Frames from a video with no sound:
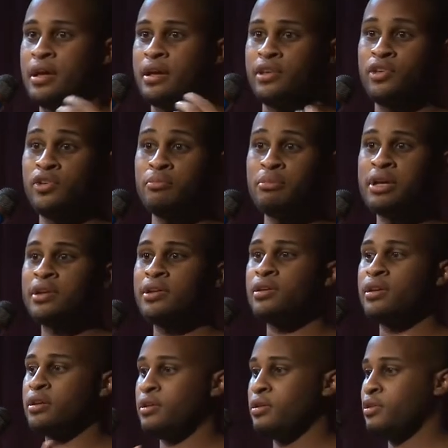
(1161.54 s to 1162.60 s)
uh,
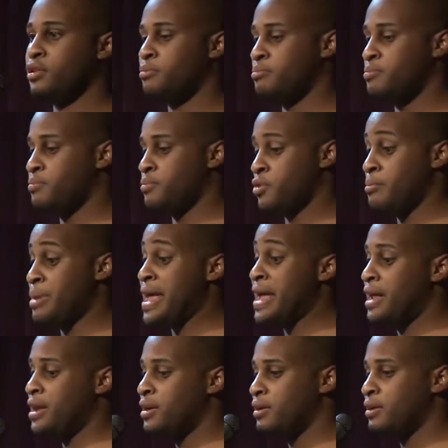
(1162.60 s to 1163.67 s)
human or, or
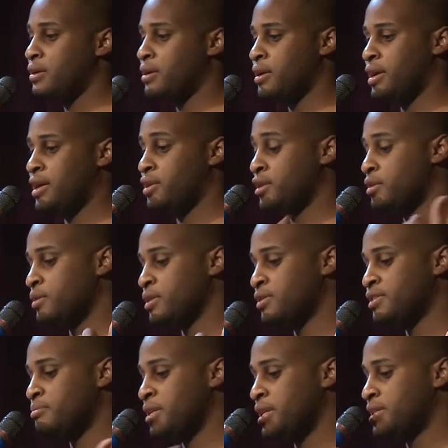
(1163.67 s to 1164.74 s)
man, uh, and
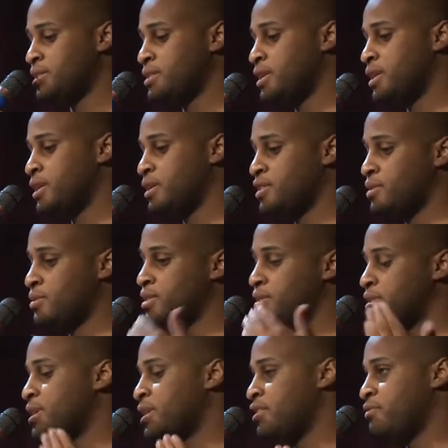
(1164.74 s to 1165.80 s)
logos meaning study. So it's the
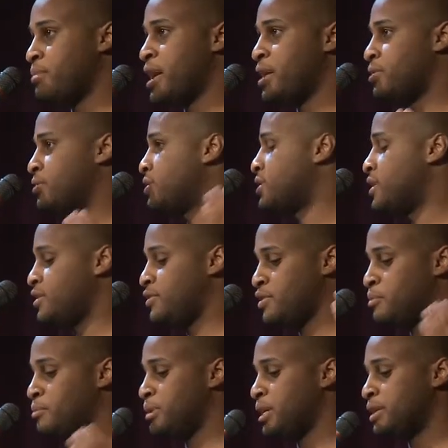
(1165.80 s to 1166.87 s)
study of man or the study of
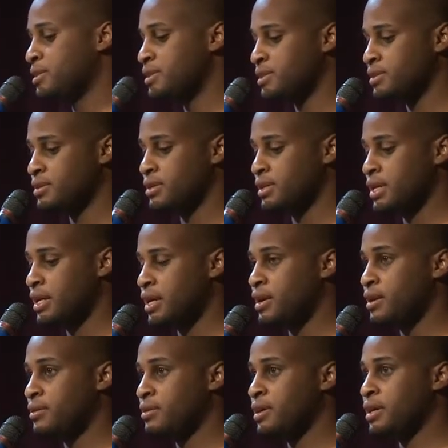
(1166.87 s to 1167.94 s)
human beings.
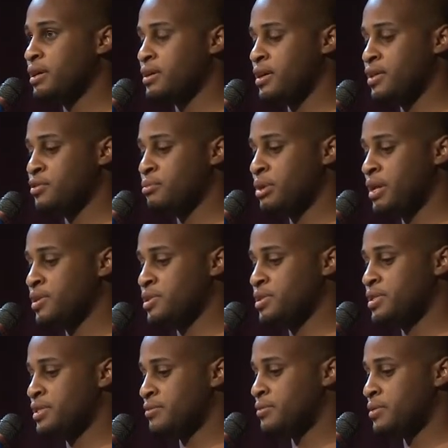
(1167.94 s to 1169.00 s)
And I think anthropology is
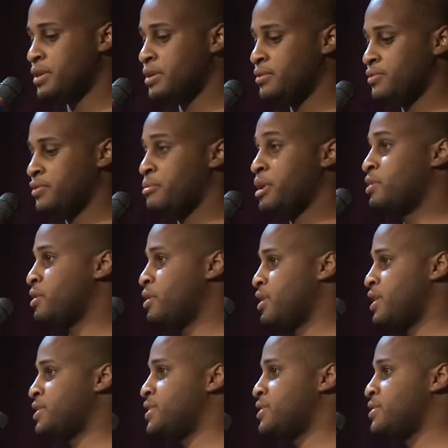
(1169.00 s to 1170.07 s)
different from other
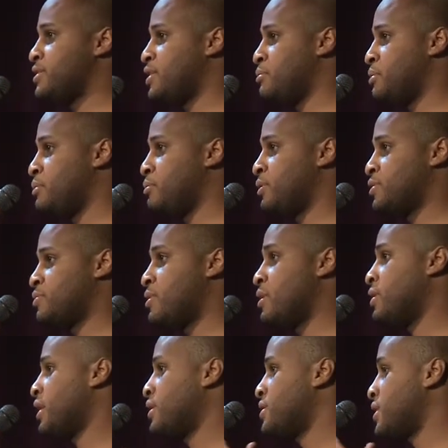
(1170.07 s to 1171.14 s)
areas that study people as well,
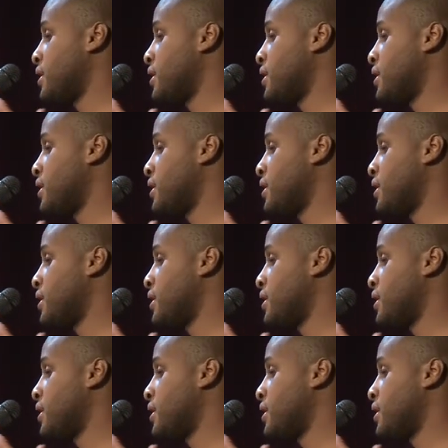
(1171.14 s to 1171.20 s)
like